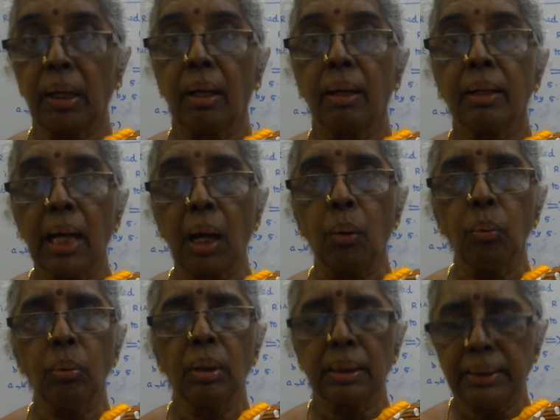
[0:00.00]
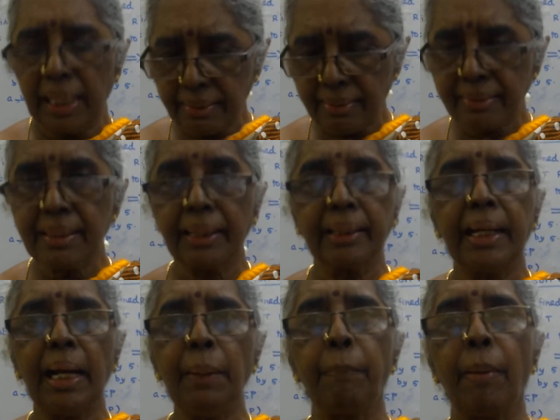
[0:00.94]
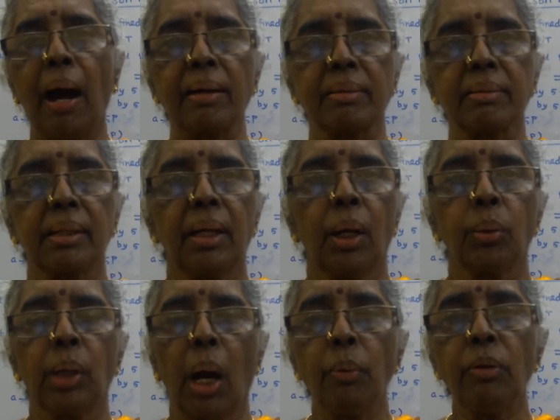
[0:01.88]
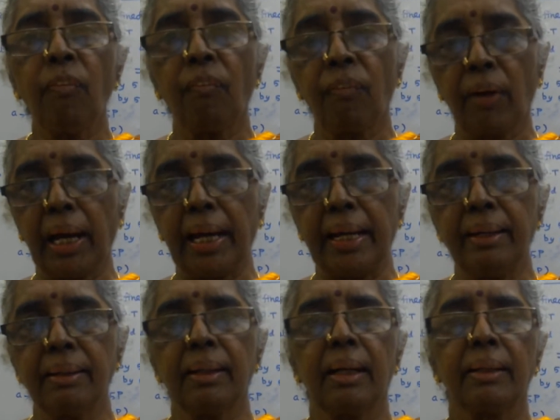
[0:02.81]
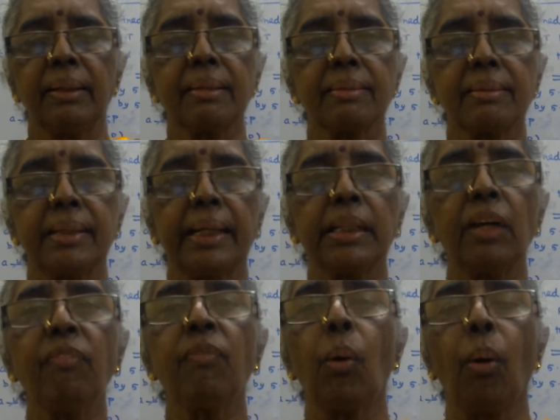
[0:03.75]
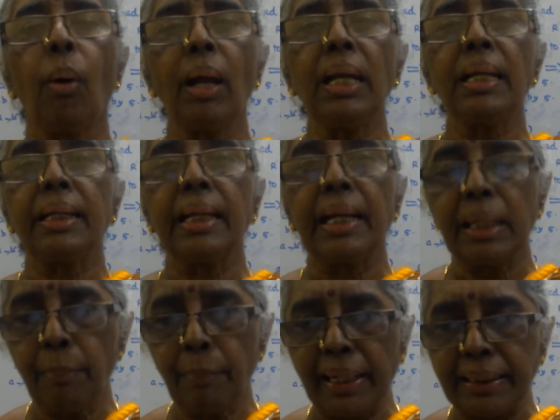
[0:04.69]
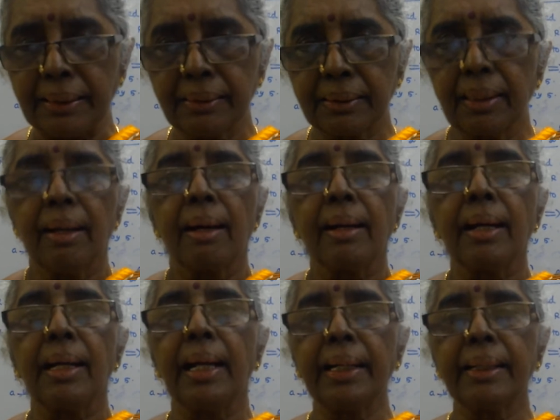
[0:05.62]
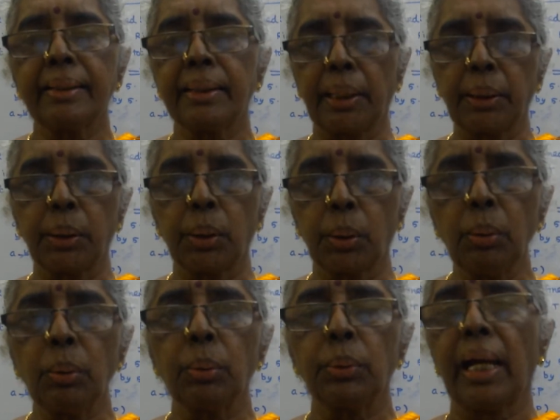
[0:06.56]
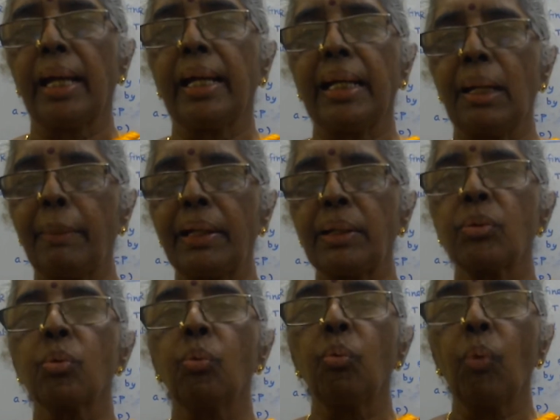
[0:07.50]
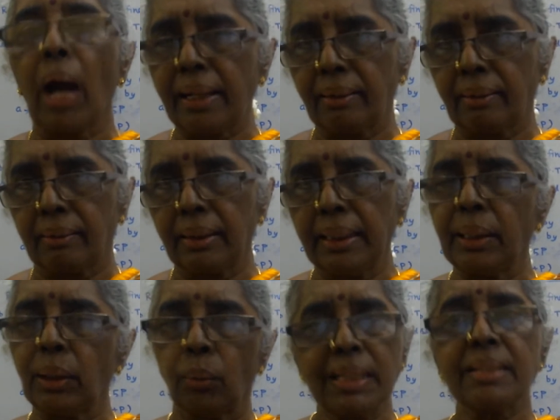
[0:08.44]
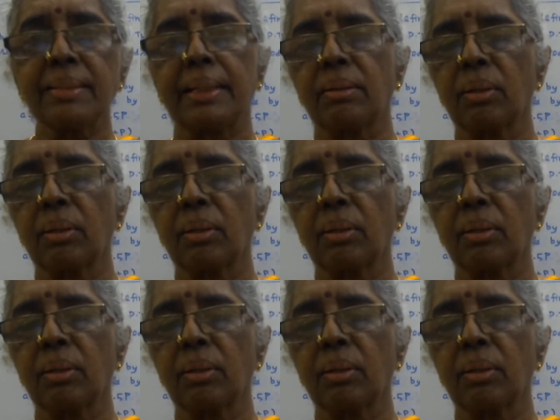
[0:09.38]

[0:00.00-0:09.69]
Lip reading: Now there is a second part. You have to find the set of all elements related to the element 1 in your set.